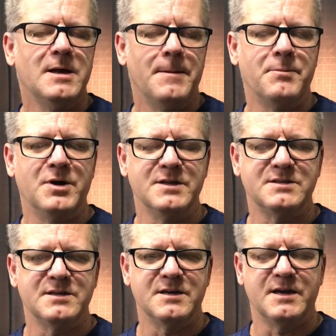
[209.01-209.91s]

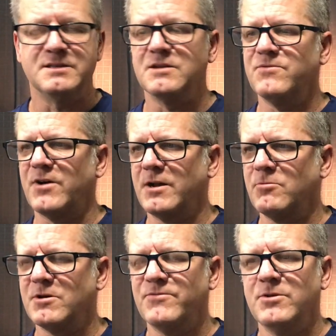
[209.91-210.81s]
but I did find
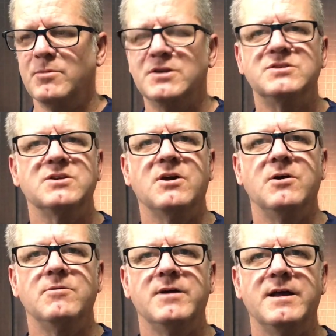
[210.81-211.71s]
one a few months
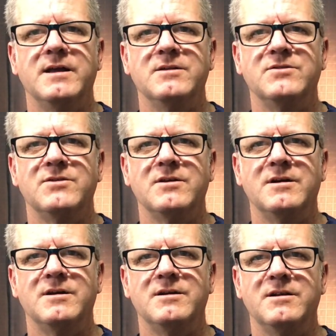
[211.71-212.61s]
ago, and
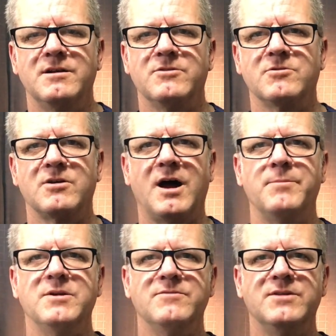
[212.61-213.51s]
another
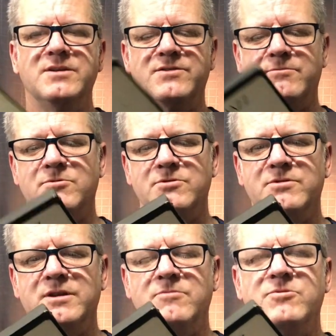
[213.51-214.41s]
copy of this
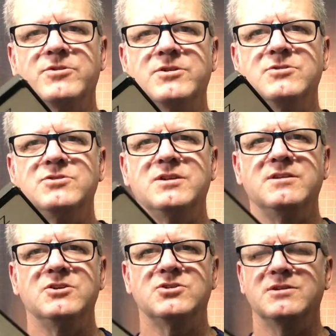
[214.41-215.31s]
in really good
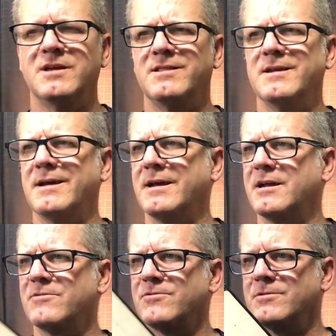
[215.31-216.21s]
condition. I think I got
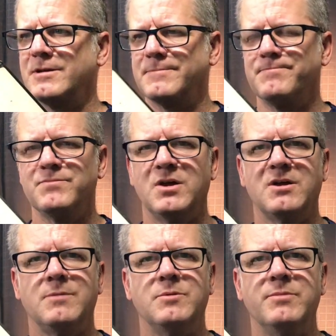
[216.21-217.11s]
it for like a
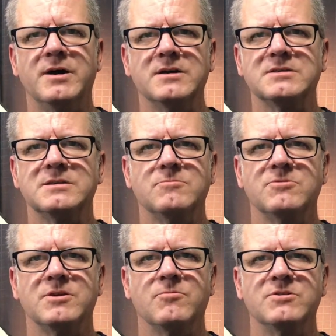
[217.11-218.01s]
couple bucks. It
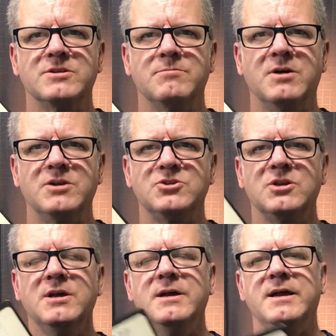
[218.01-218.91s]
really wasn't much,
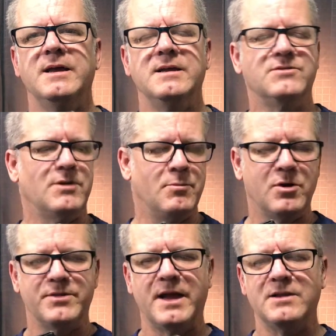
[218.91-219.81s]
and so I
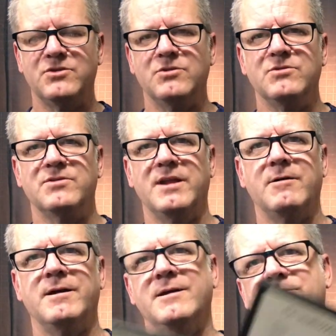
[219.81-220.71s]
bought that too. So now
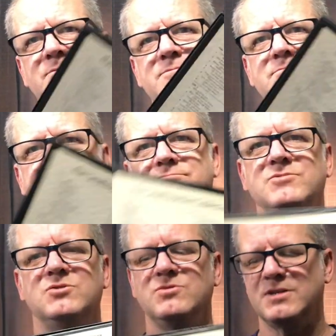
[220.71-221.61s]
I have
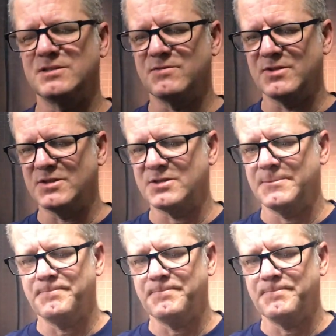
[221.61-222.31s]
2 sets of this.